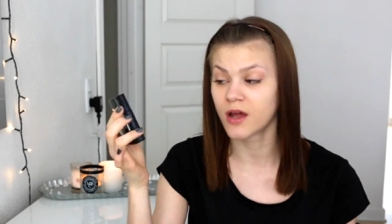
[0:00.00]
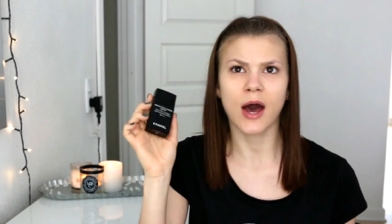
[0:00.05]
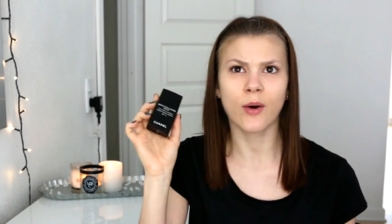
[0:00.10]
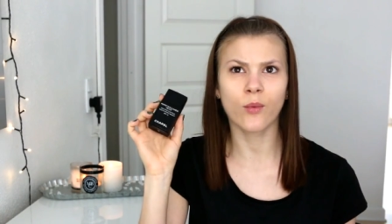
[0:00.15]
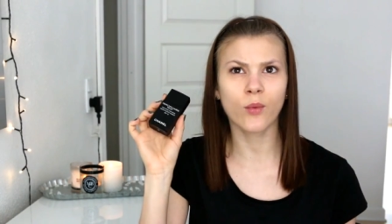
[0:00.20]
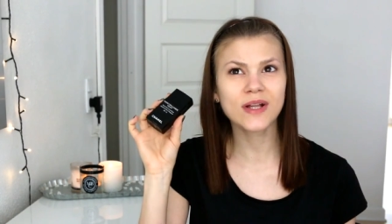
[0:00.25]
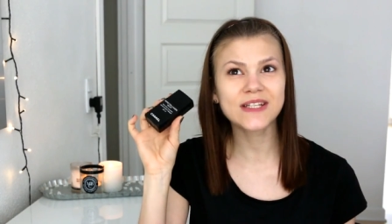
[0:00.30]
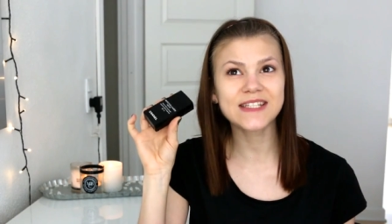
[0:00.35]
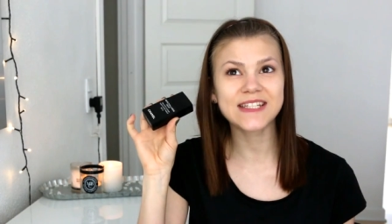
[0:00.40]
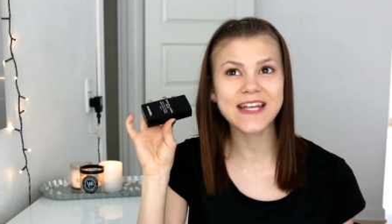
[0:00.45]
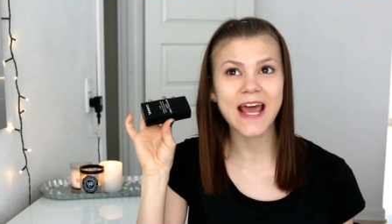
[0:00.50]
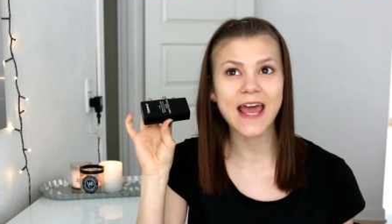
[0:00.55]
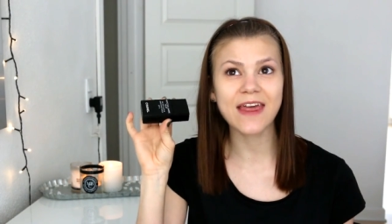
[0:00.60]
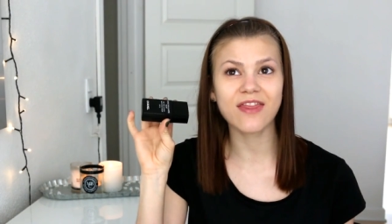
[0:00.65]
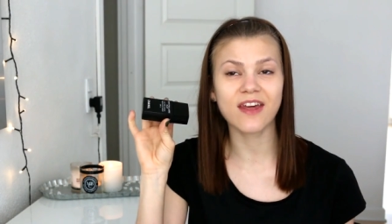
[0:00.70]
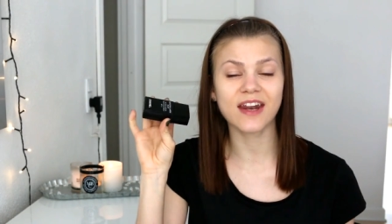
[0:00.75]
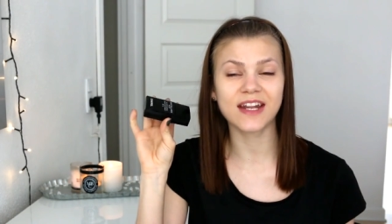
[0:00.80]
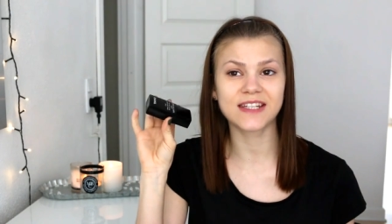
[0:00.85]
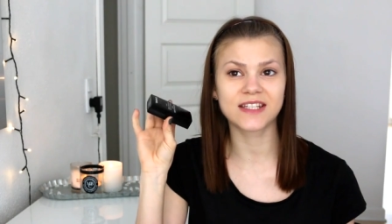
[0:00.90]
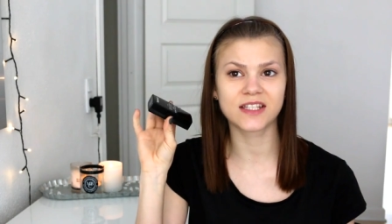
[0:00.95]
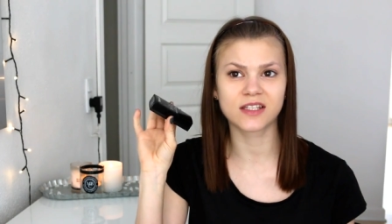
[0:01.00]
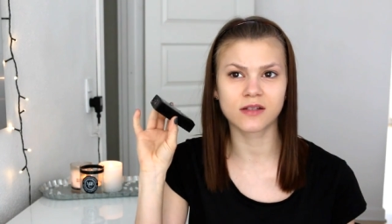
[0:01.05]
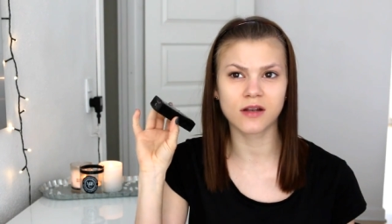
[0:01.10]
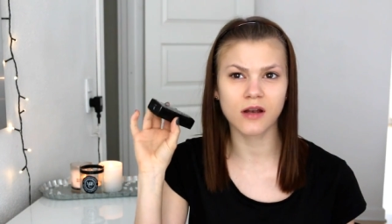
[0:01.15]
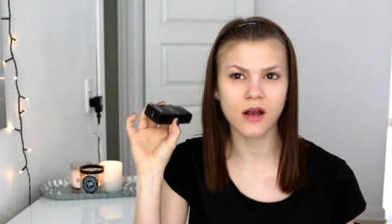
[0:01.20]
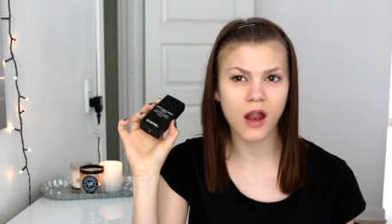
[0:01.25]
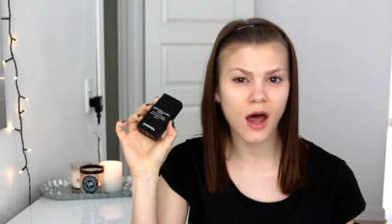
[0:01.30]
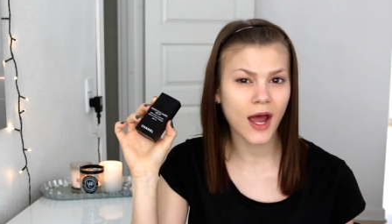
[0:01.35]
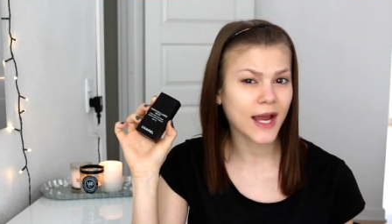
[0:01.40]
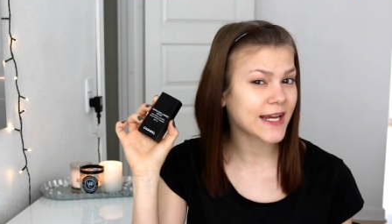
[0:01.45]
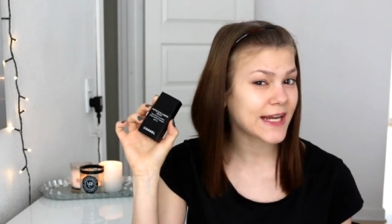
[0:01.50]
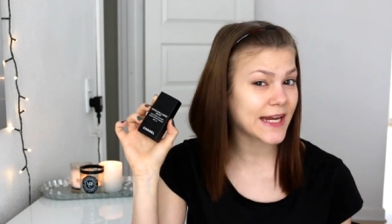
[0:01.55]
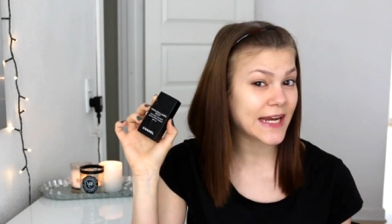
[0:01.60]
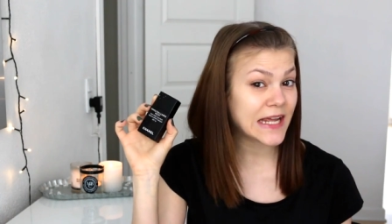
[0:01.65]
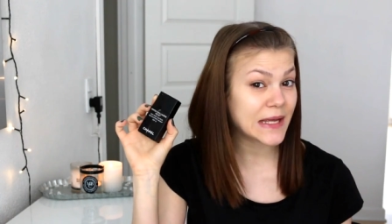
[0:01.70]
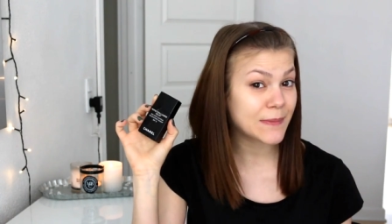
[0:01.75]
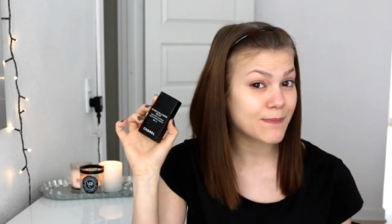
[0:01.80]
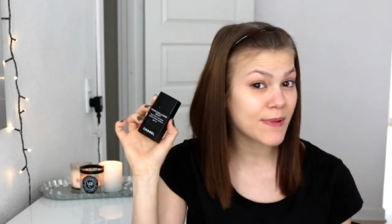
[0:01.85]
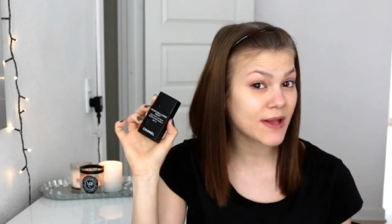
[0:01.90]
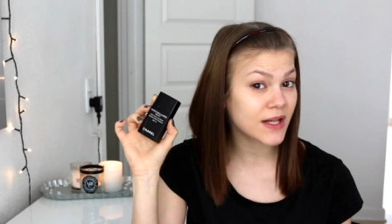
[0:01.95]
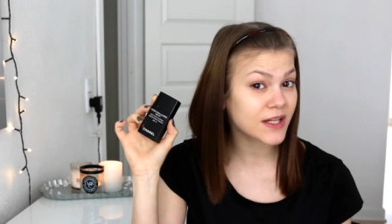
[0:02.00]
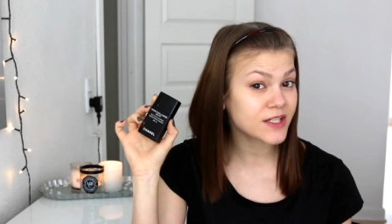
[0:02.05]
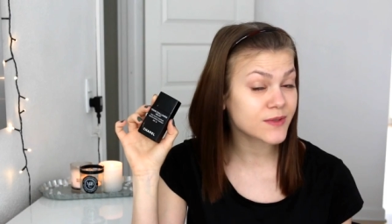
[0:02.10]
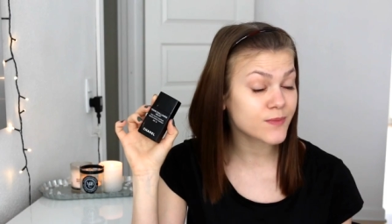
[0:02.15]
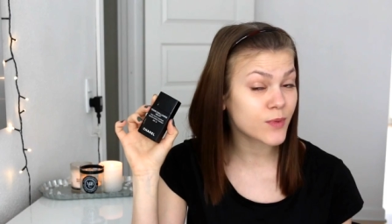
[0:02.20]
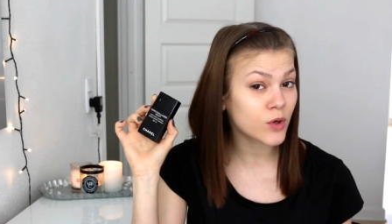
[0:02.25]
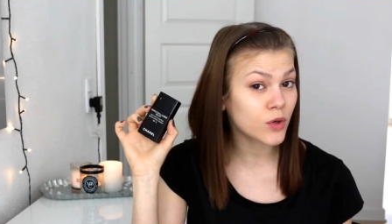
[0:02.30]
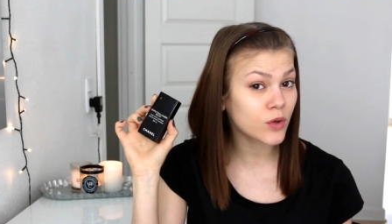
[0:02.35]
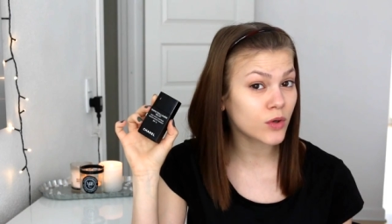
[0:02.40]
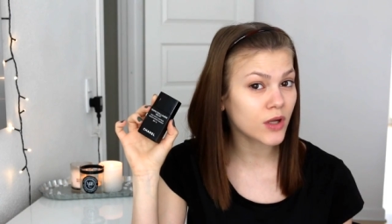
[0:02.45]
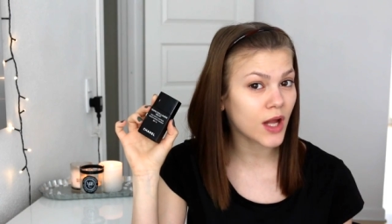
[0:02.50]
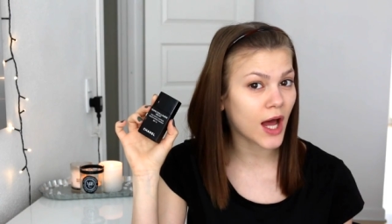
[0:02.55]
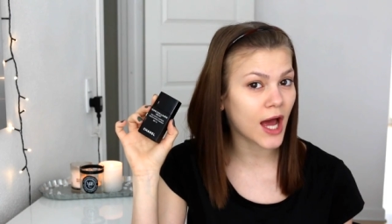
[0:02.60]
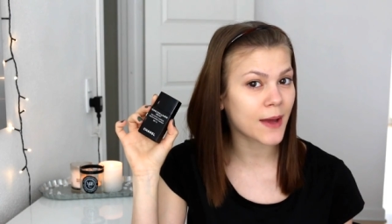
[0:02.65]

I would say that it's slightly buildable.